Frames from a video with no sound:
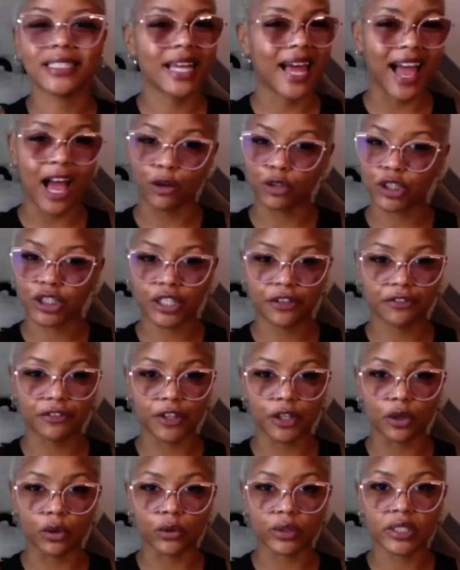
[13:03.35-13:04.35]
not how she
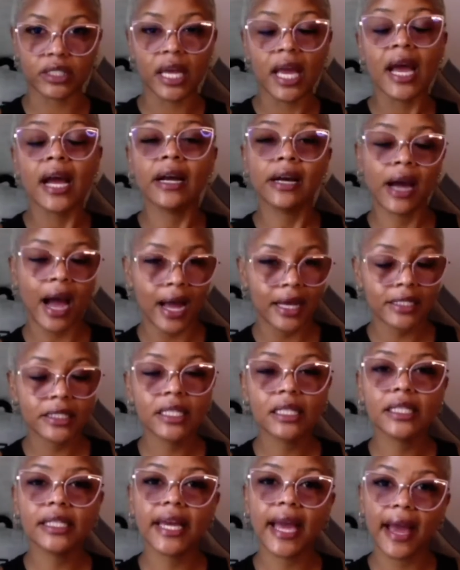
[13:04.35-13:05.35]
feels.
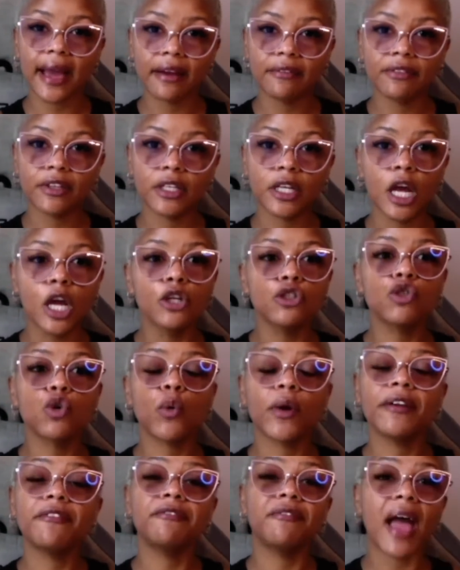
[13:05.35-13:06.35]
Constantly having
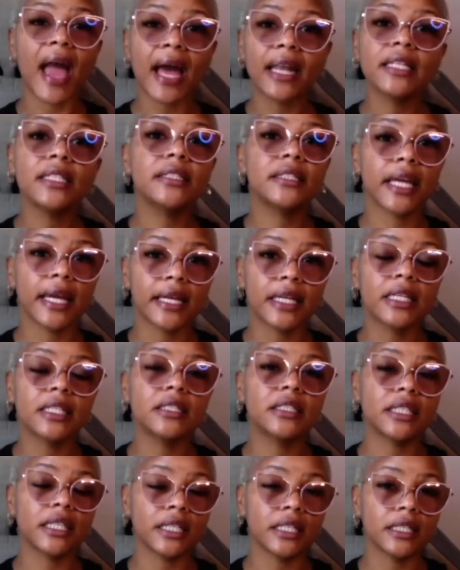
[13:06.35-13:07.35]
to invalidate
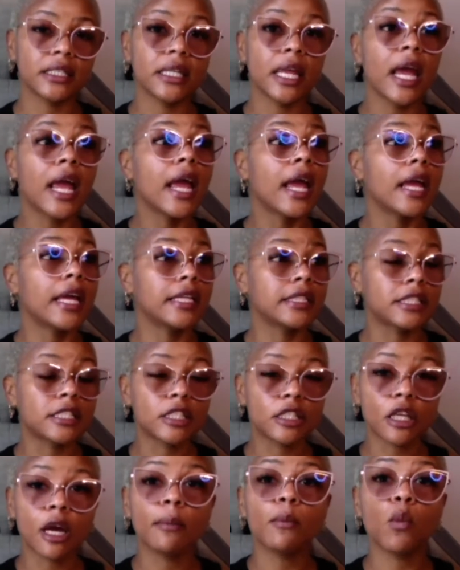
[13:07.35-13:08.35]
Kadeen in
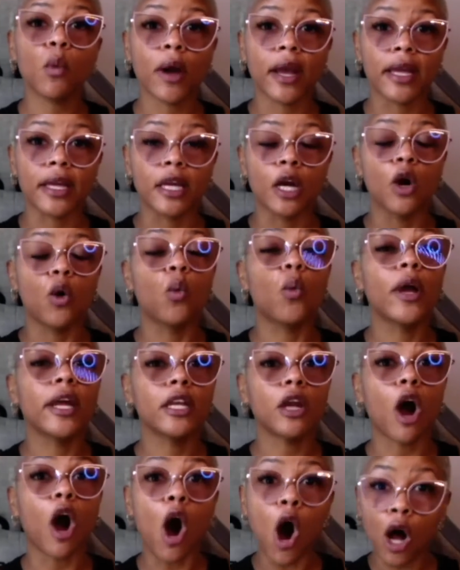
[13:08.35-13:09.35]
some way
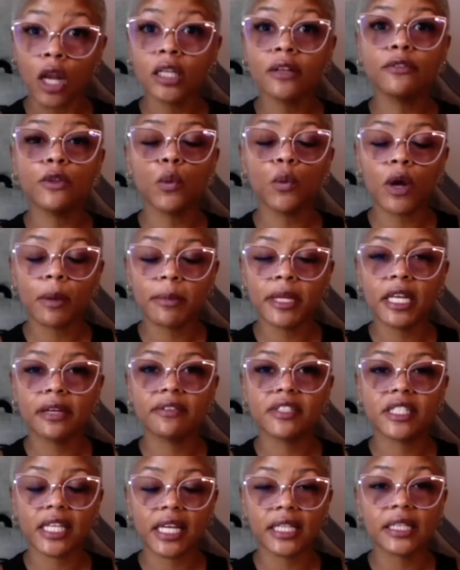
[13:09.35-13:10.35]
when all of the women
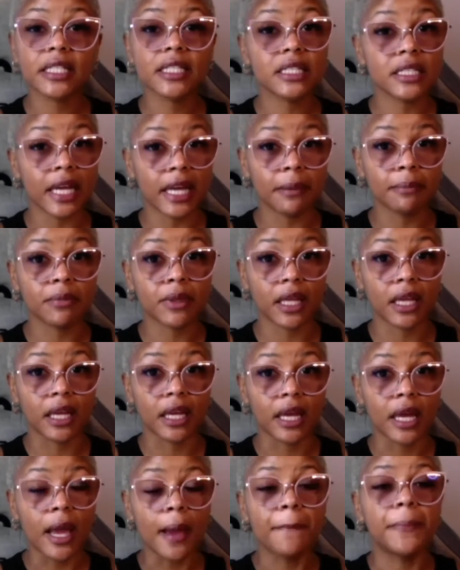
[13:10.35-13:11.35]
have said the same
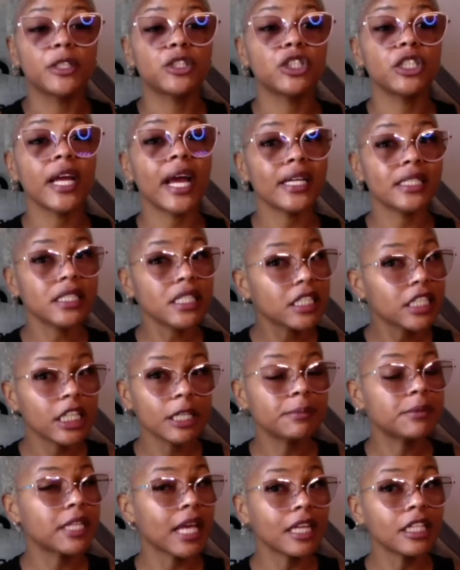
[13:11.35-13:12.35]
thing. But she has to
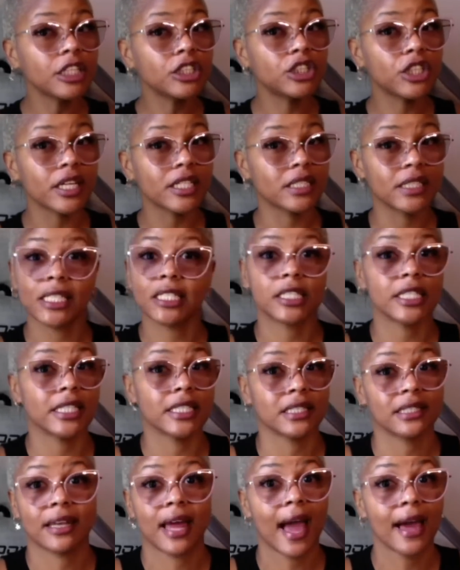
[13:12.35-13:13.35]
keep telling Justice
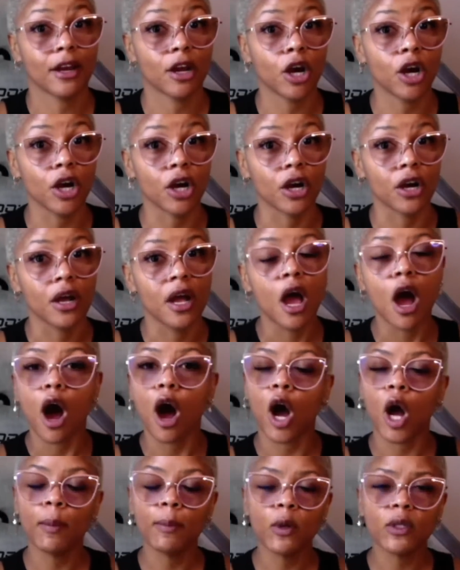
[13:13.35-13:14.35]
it's not her.
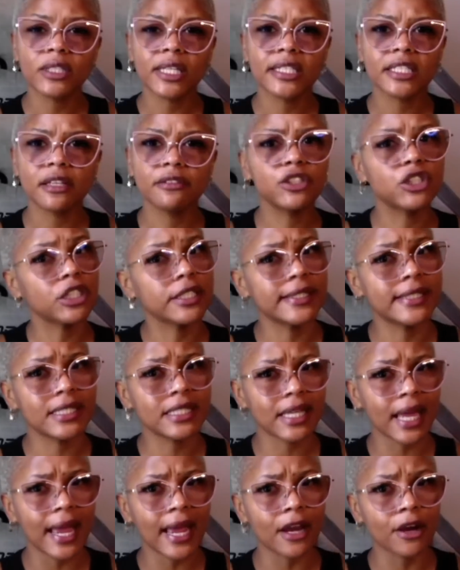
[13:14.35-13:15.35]
Almost as if she's
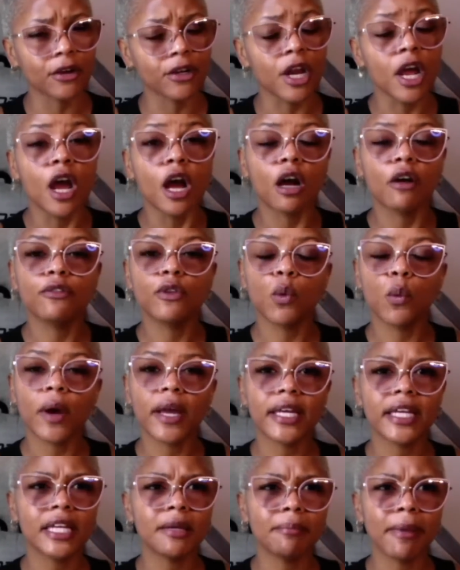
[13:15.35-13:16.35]
scared of the
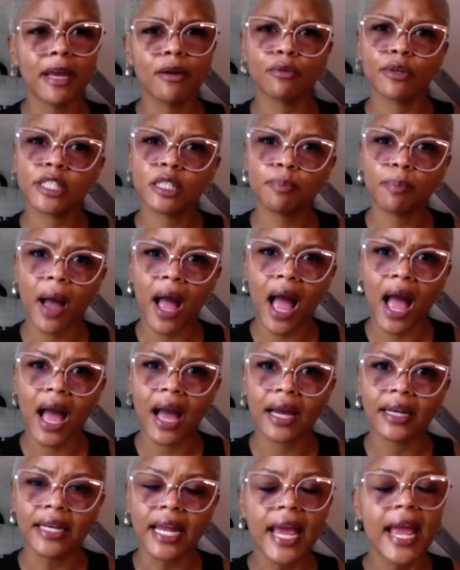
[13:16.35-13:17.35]
way he may
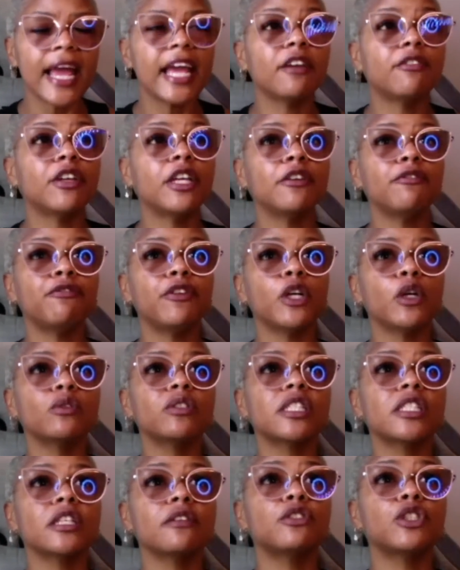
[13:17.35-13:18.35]
respond if he
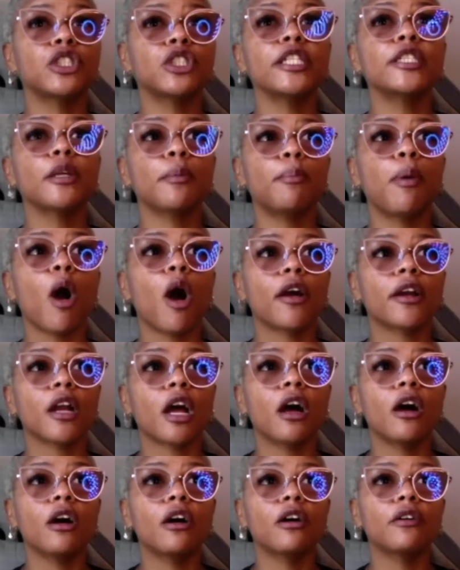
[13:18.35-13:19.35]
feels as if she's a part
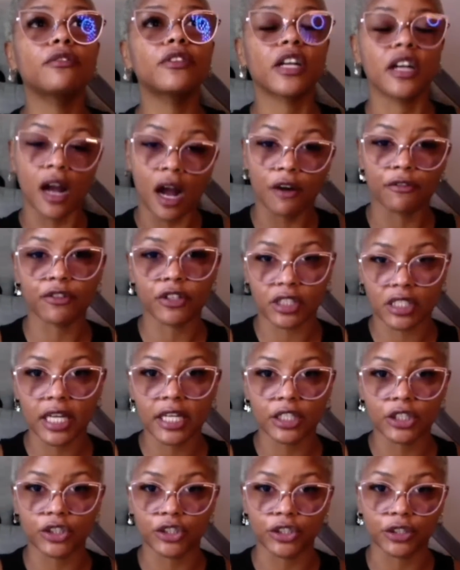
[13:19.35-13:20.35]
of the
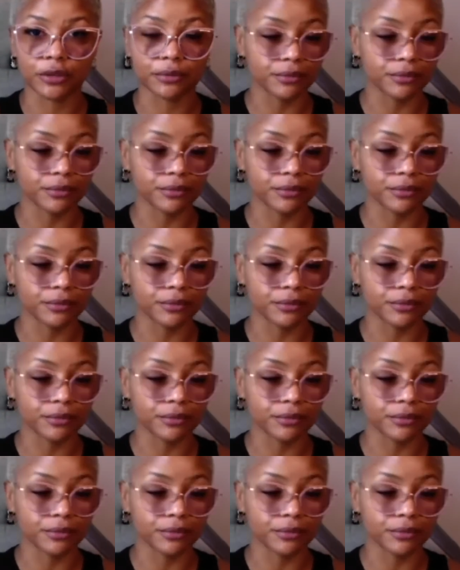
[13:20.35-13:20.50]
confrontation.